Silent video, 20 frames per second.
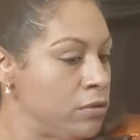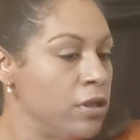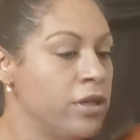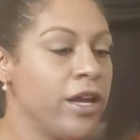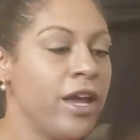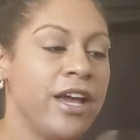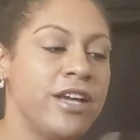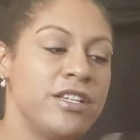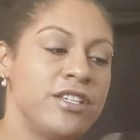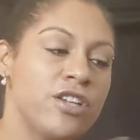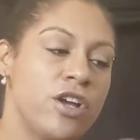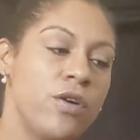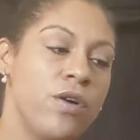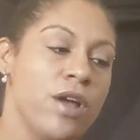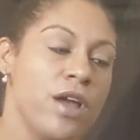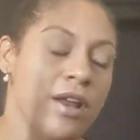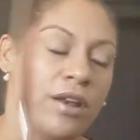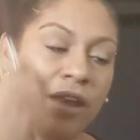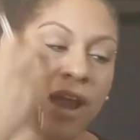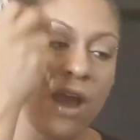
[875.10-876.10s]
Okay, so
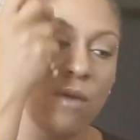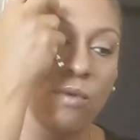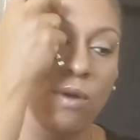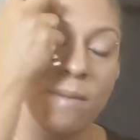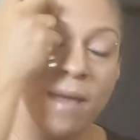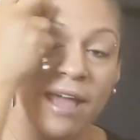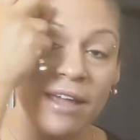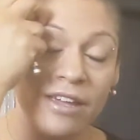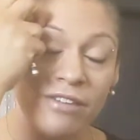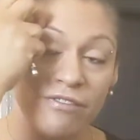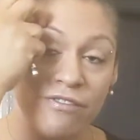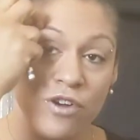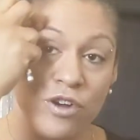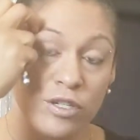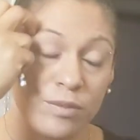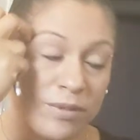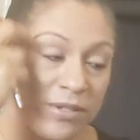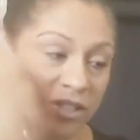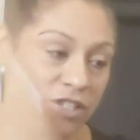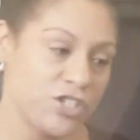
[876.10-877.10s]
now we're back in
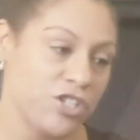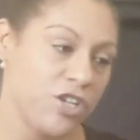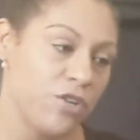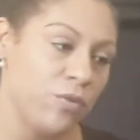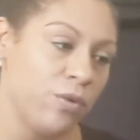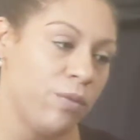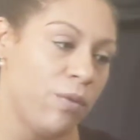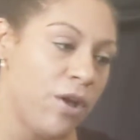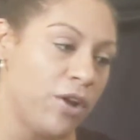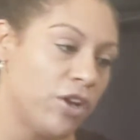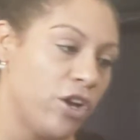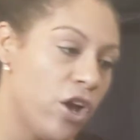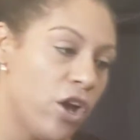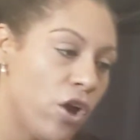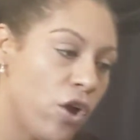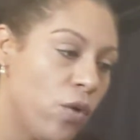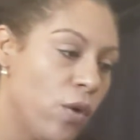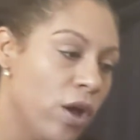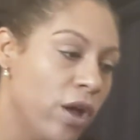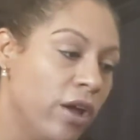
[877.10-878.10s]
first position. We want to
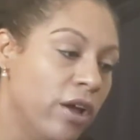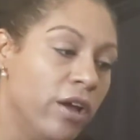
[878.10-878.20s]
go